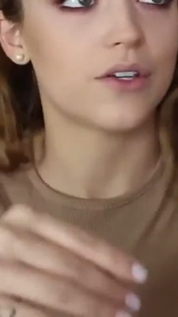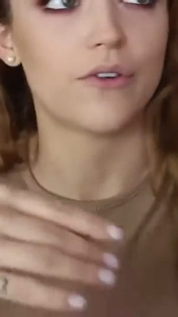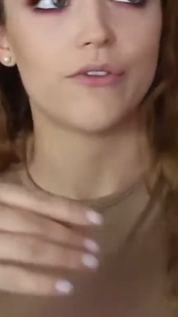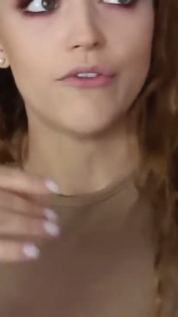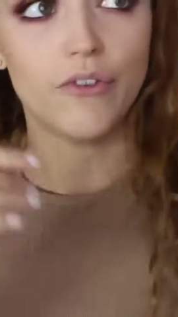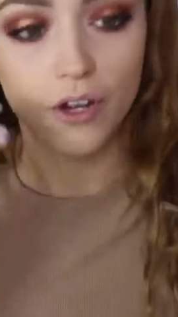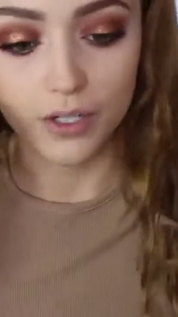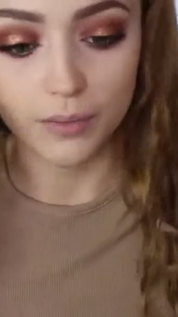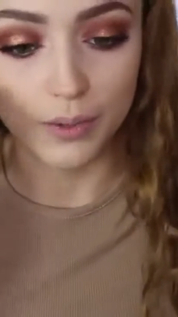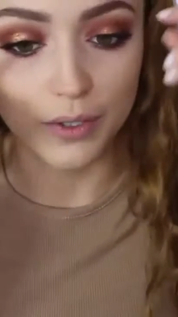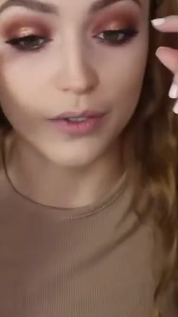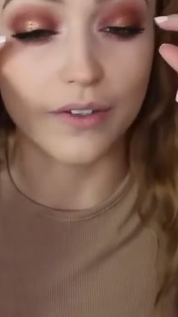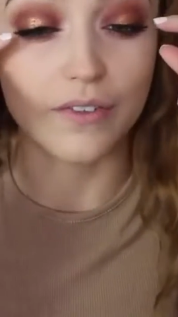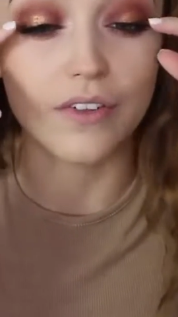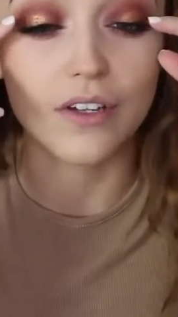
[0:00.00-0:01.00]
you're far,
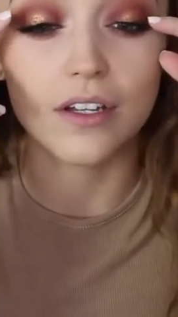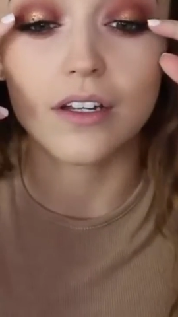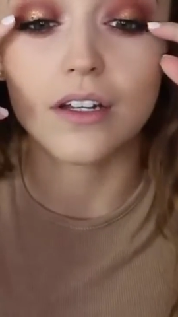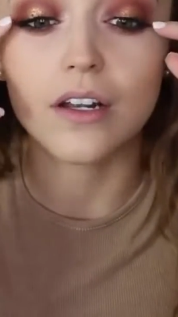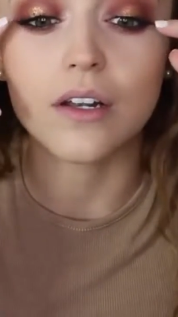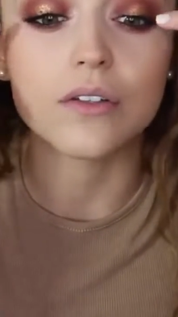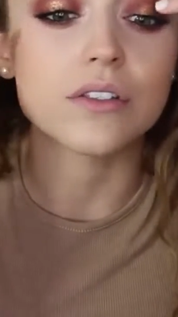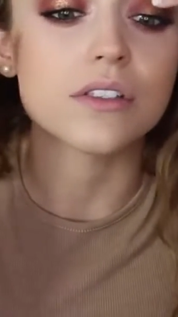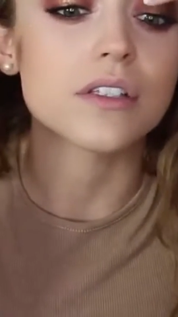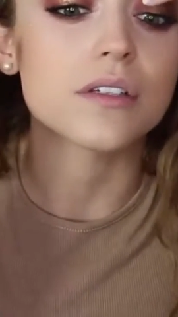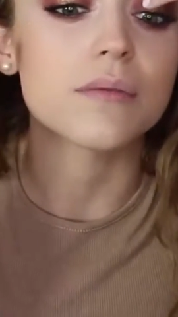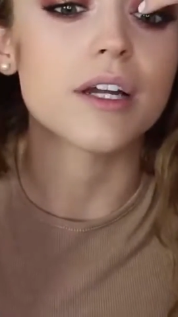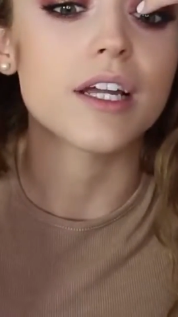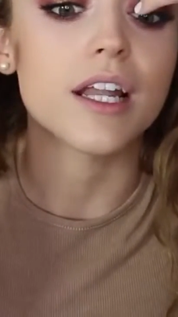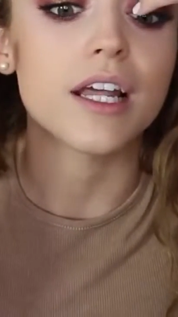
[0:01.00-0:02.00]
but if you get close,
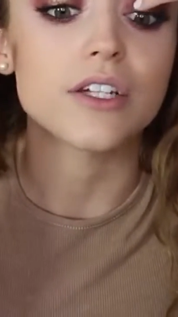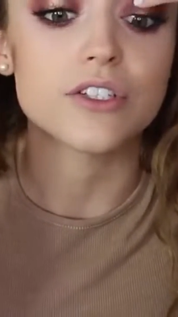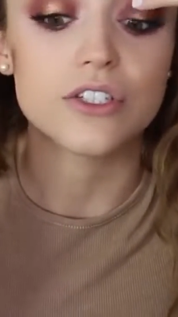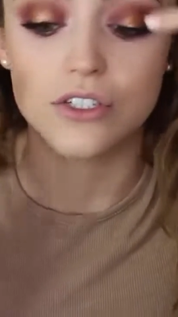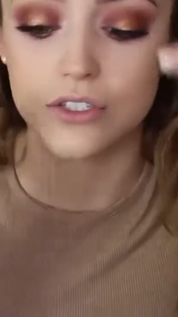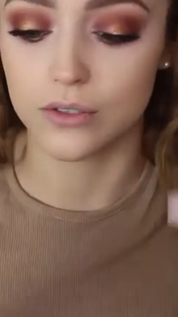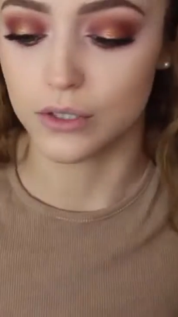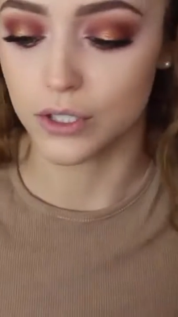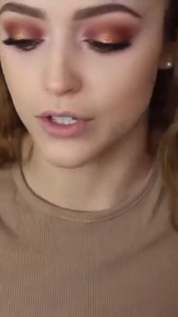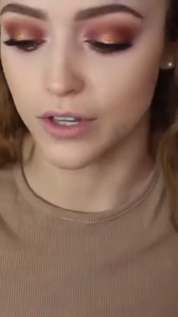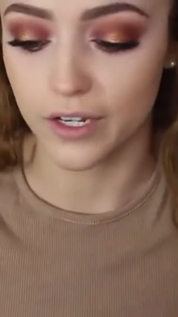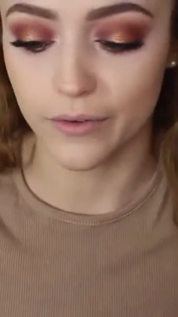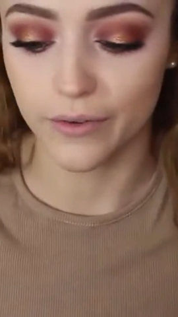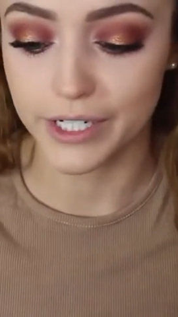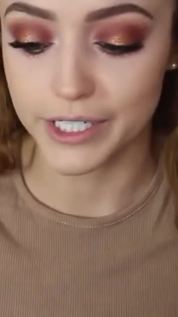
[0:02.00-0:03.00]
my lashes don't look
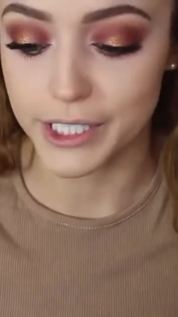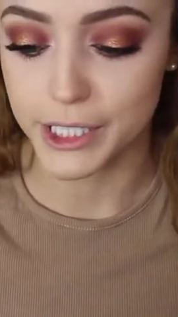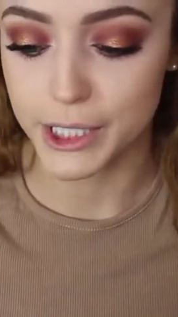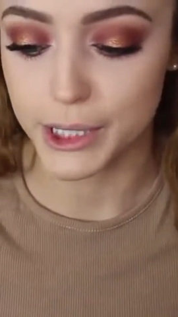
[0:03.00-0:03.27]
that great.